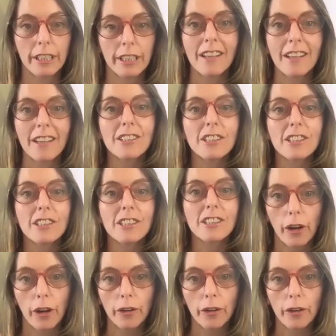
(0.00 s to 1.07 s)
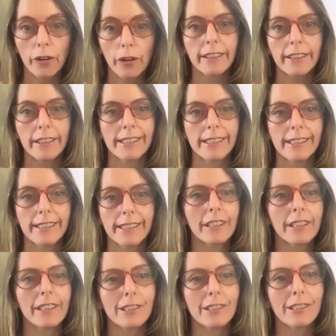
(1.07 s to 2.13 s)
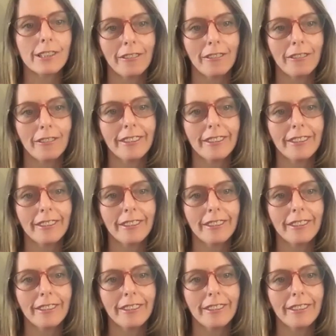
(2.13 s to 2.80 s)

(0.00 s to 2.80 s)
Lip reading: us to know in our teaching as well.